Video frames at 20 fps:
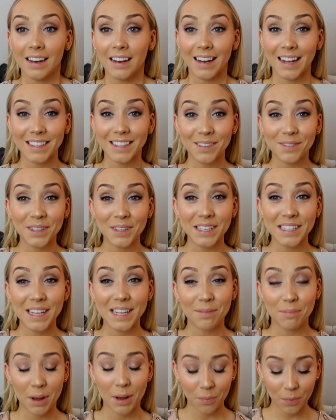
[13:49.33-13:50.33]
Next I'm going to
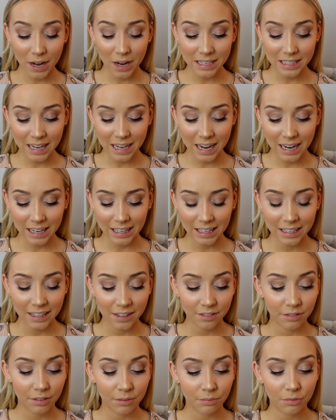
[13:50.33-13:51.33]
take my white
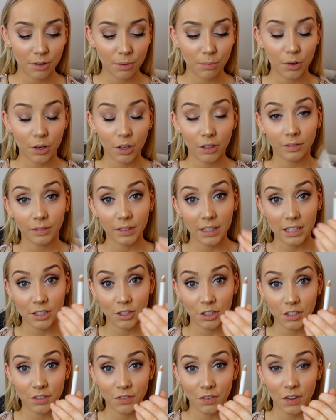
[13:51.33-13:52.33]
eyeliner from Rimmel.
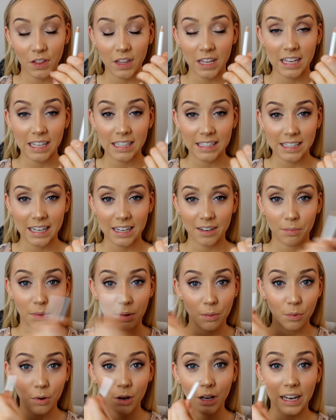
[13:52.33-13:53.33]
It's just for the inside of
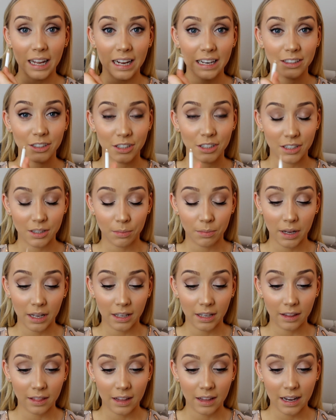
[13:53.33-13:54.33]
my waterline, just to
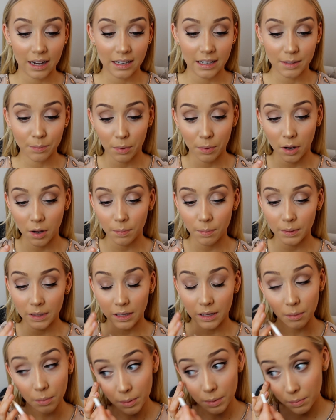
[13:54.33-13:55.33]
make the eyes pop a
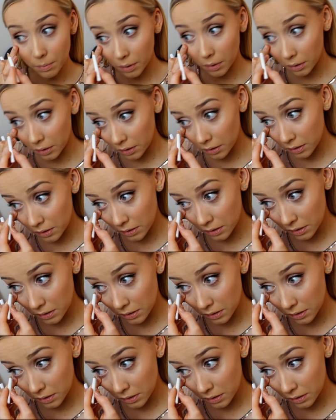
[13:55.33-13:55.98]
little bit more.